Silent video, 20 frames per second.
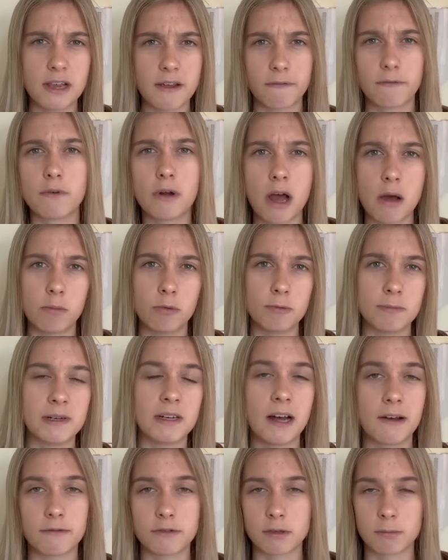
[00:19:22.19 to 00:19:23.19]
If not, I will be
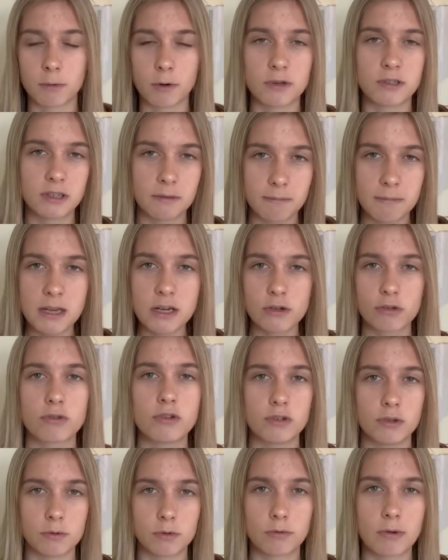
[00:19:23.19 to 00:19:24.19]
live tomorrow. So make sure you
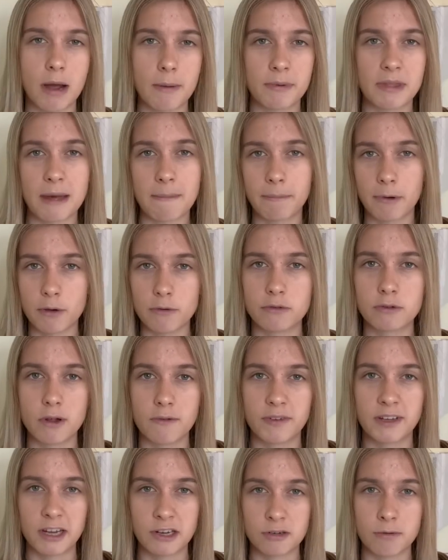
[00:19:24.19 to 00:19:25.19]
subscribe with that post
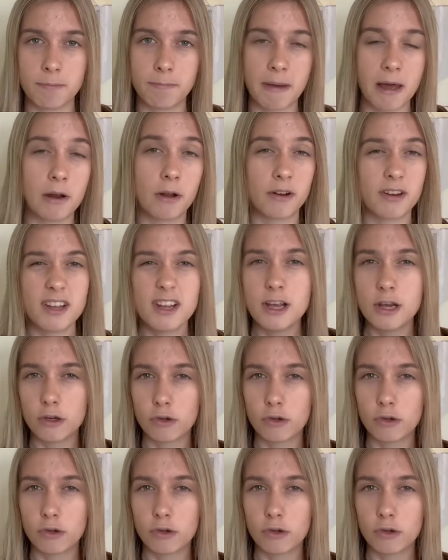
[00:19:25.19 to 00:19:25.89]
notification bell on.